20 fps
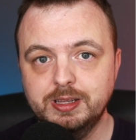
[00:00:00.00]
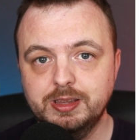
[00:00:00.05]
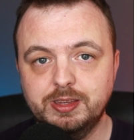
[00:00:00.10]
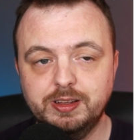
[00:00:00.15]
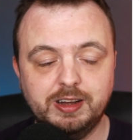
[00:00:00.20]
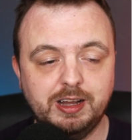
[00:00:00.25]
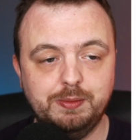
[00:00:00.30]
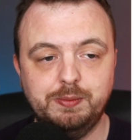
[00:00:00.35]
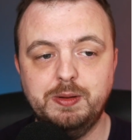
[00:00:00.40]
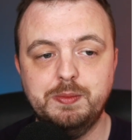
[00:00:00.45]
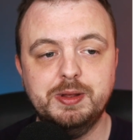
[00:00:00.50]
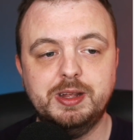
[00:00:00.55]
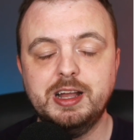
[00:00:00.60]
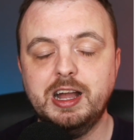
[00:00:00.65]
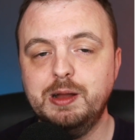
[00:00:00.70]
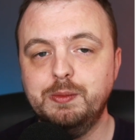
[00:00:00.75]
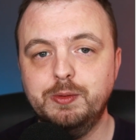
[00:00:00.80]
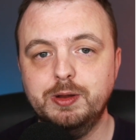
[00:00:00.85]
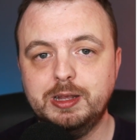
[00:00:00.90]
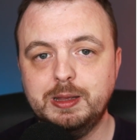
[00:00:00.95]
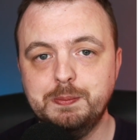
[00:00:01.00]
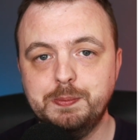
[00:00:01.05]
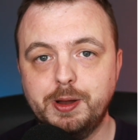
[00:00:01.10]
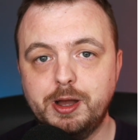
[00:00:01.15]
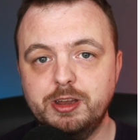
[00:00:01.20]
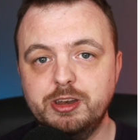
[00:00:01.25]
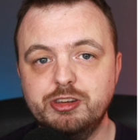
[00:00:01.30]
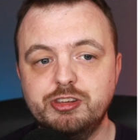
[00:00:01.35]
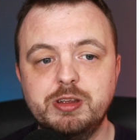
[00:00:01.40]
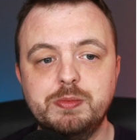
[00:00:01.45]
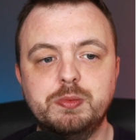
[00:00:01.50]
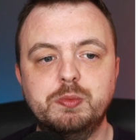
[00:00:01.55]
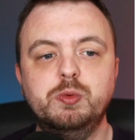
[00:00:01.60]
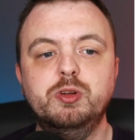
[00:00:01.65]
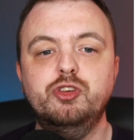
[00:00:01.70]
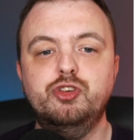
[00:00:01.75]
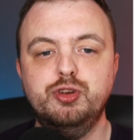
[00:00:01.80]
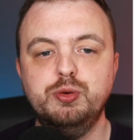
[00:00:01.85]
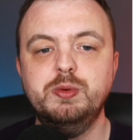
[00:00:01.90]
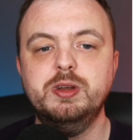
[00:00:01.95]
They're like, well, we can't work in partnership,
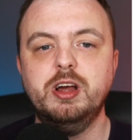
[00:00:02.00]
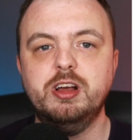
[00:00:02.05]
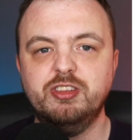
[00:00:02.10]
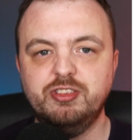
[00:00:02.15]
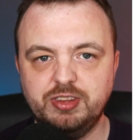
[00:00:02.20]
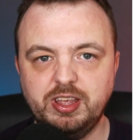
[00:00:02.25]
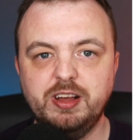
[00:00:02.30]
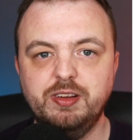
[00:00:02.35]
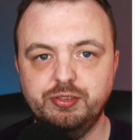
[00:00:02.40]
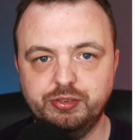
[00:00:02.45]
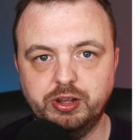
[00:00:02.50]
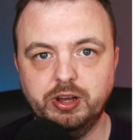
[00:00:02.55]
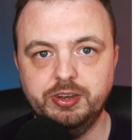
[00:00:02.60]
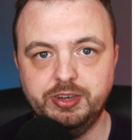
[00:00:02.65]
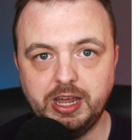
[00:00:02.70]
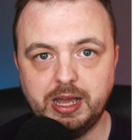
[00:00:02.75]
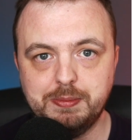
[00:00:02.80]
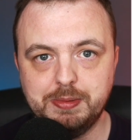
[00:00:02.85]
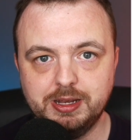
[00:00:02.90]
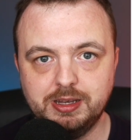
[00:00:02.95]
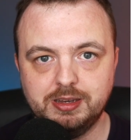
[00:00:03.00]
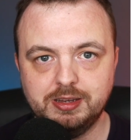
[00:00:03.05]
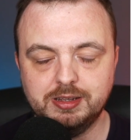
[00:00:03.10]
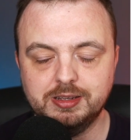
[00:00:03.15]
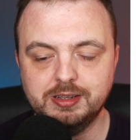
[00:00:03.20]
we'll do it ourselves, goddammit.